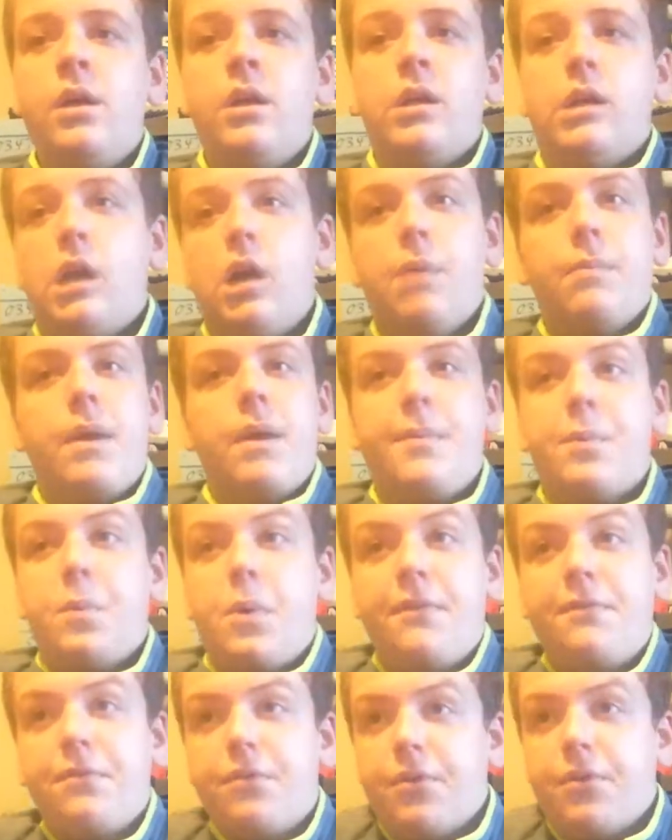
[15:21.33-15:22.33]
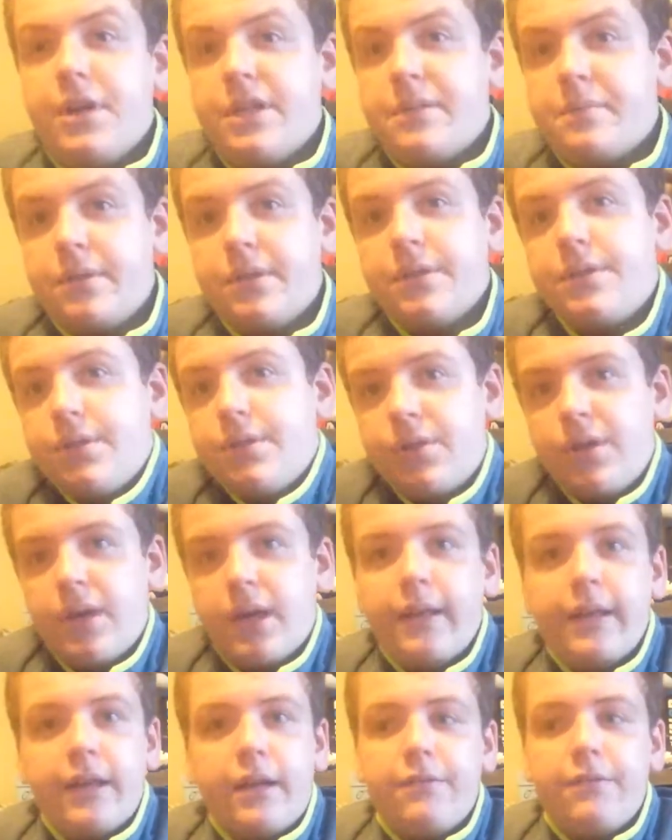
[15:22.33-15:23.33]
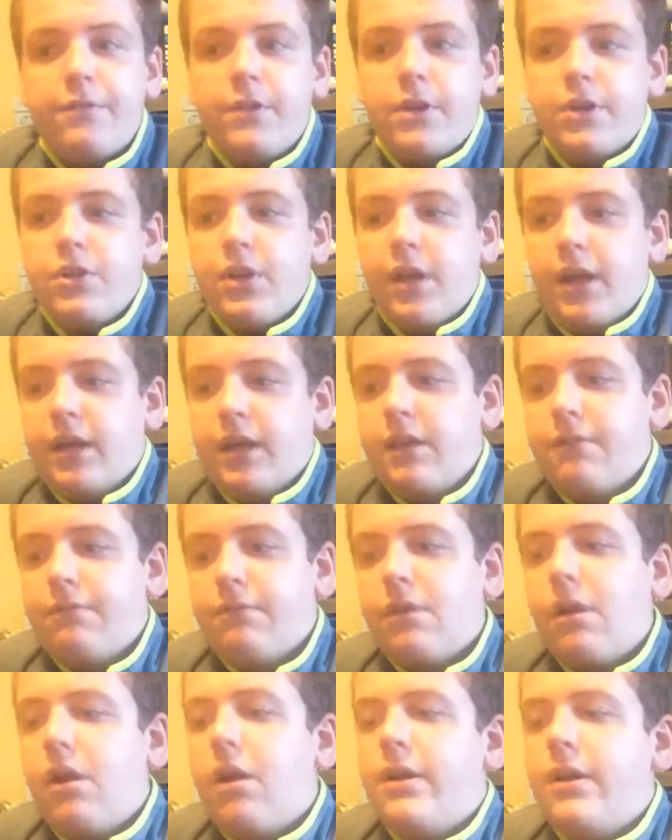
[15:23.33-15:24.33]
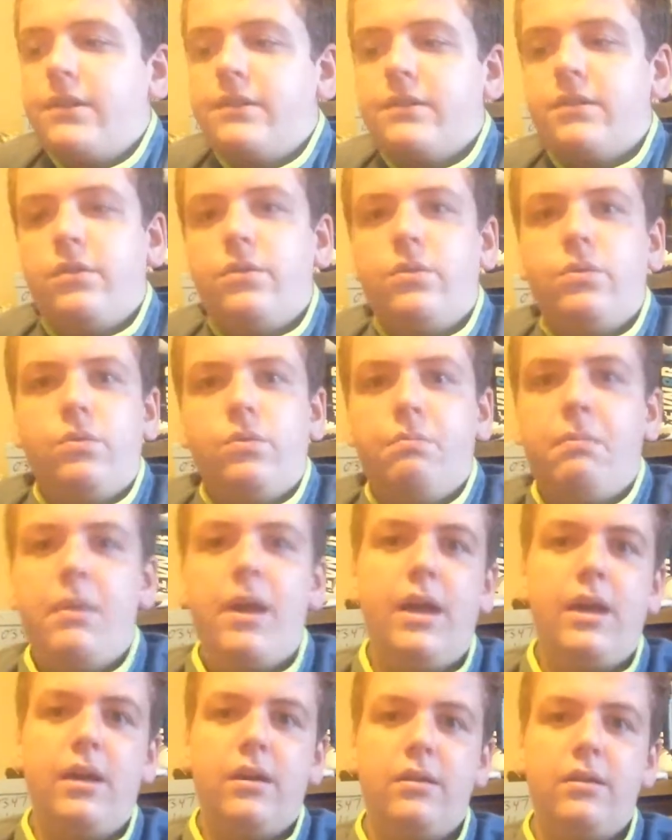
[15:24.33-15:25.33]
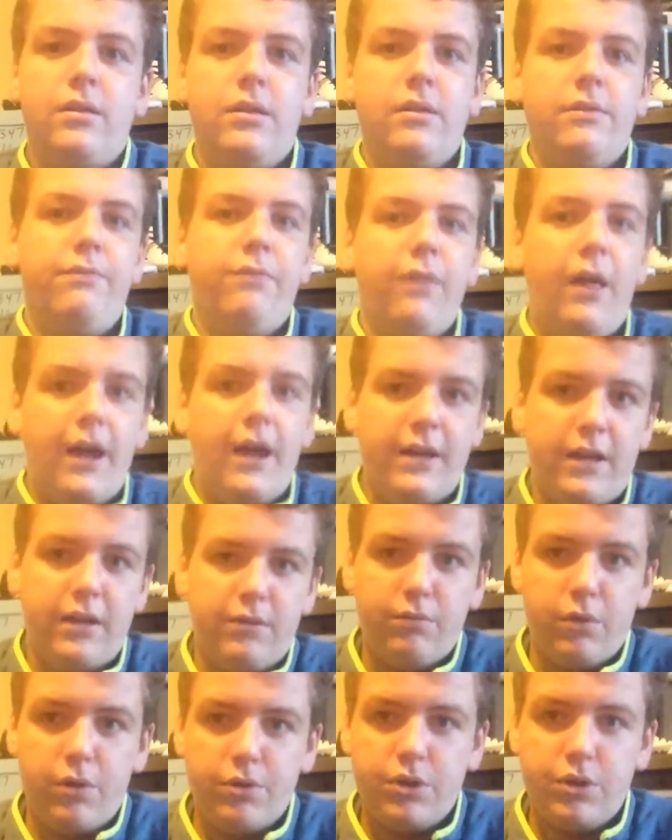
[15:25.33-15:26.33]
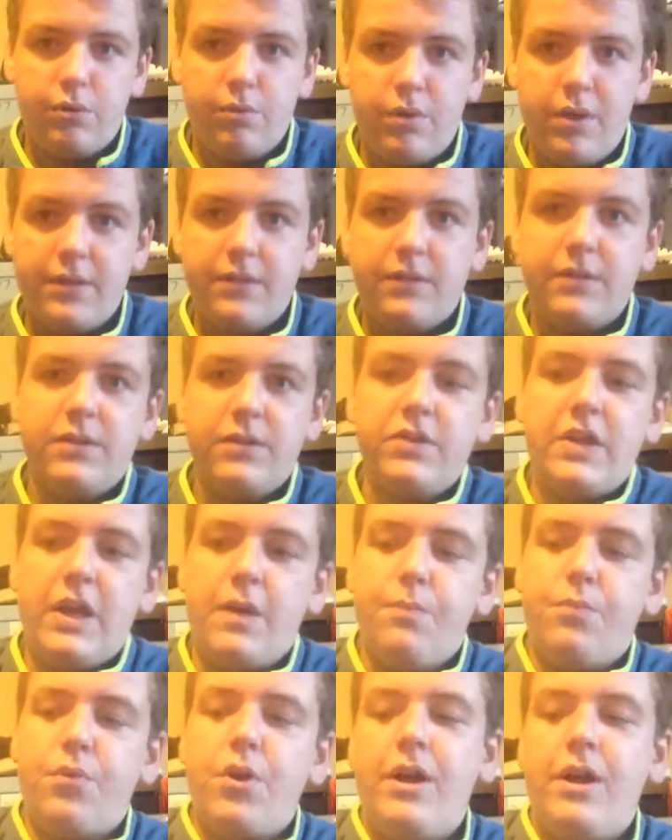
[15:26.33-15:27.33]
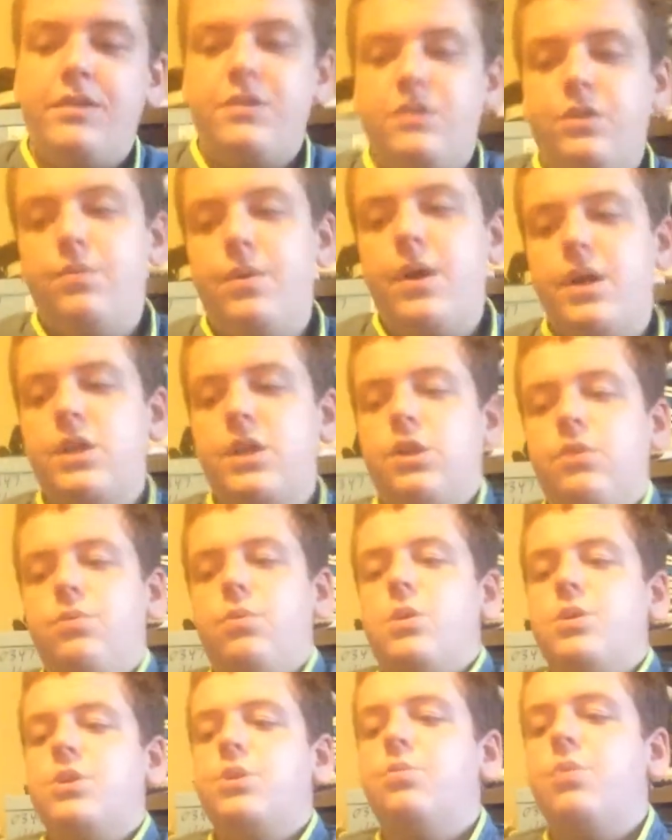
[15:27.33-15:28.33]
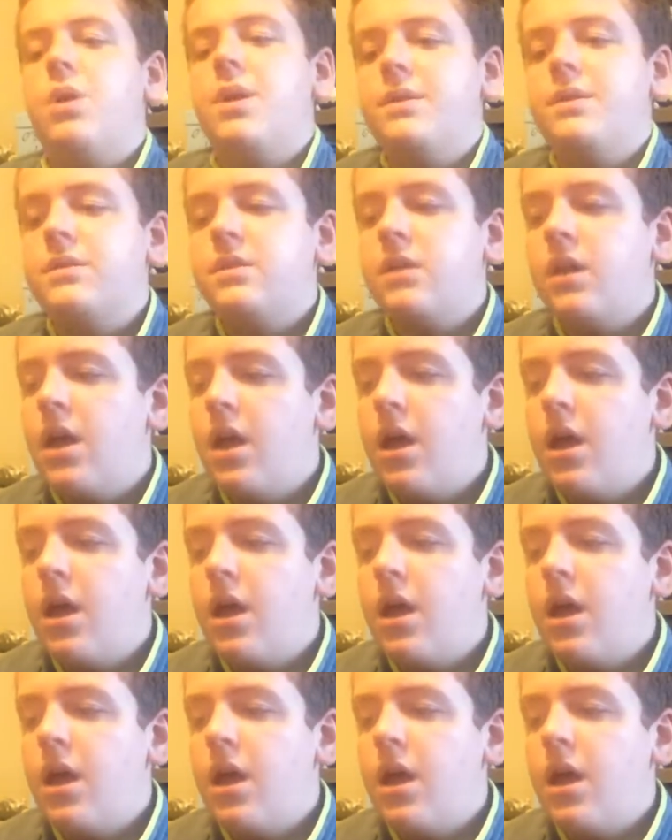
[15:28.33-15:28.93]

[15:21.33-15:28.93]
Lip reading: Maybe wait for Christmas till you get like a Finish Line gift card to make the Flyknit Roshe Runs the same price as the regular Roshe Runs.